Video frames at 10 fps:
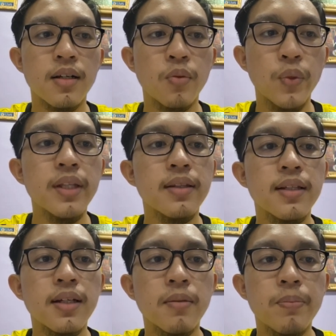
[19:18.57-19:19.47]
With
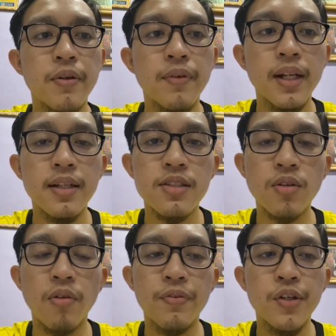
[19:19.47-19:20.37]
the
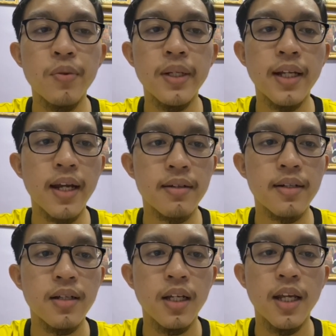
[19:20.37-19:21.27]
prevalence of human
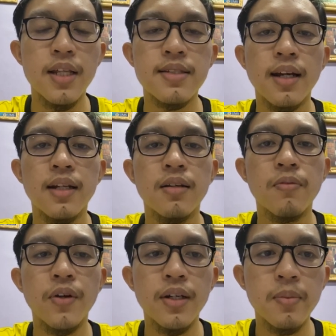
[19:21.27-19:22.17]
error, it's
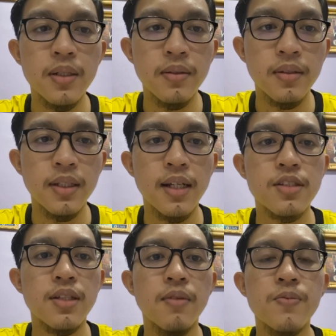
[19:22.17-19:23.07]
unavoidable
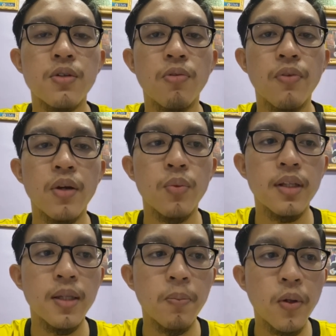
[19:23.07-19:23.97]
that some software
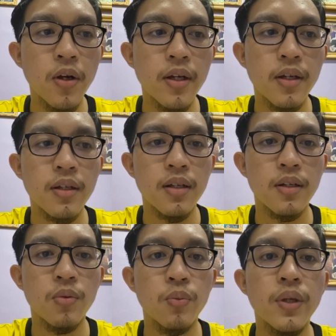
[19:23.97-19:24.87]
will deploy
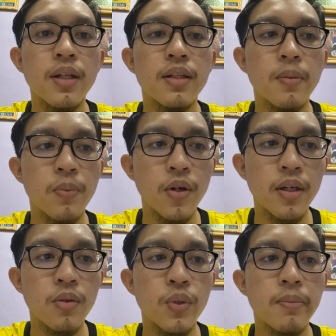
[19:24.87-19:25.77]

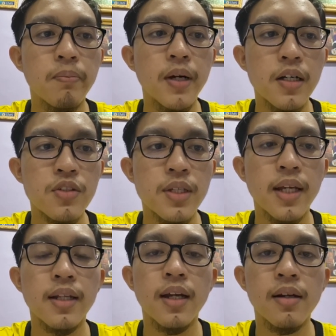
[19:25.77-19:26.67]
with bugs
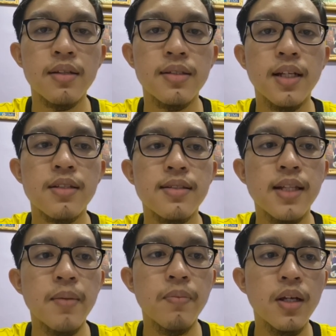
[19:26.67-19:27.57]
and errors that slip